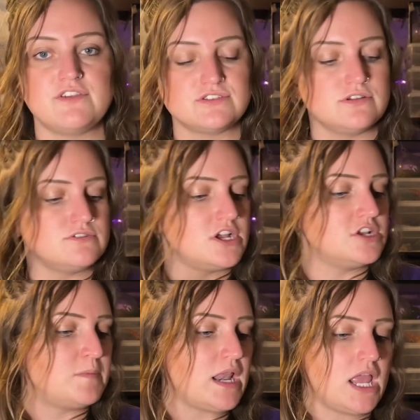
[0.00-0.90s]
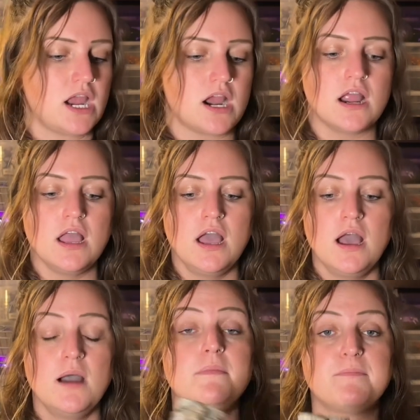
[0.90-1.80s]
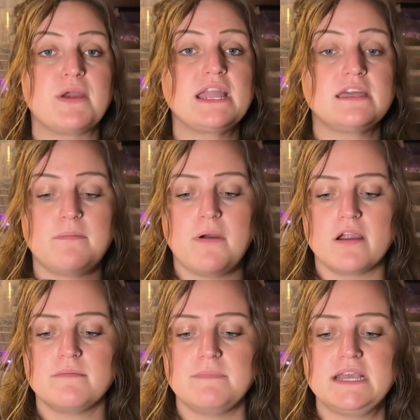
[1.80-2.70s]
There's no judgment here, but break it apart,